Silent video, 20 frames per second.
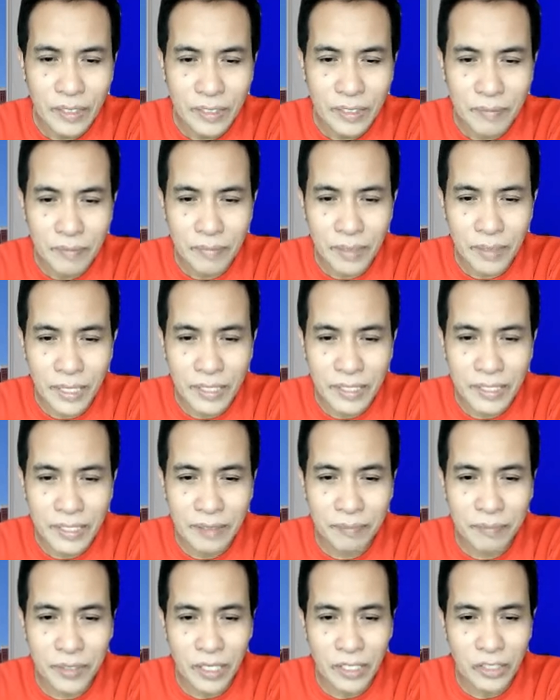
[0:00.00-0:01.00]
By
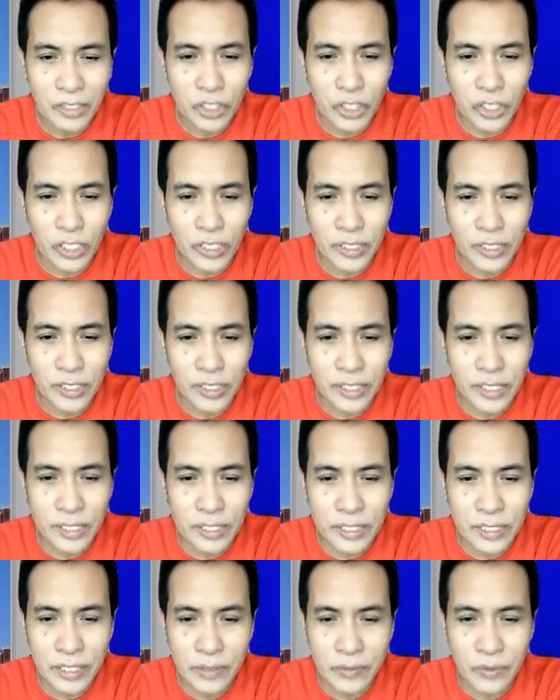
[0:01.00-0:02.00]
subtraction, this
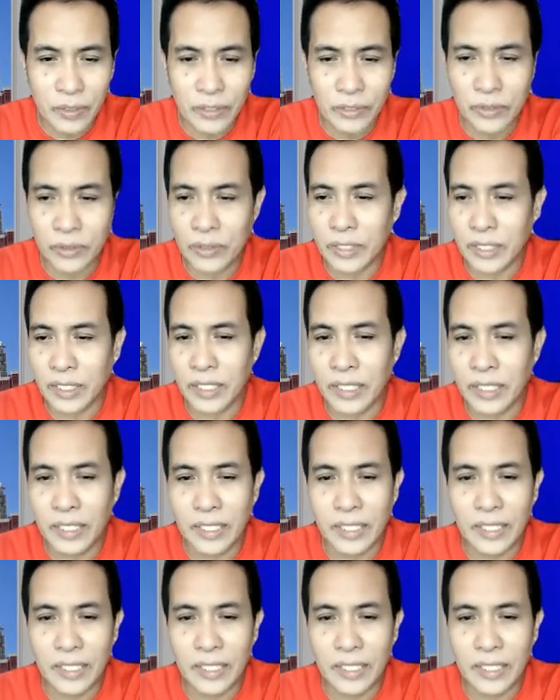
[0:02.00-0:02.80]
is equal to 3.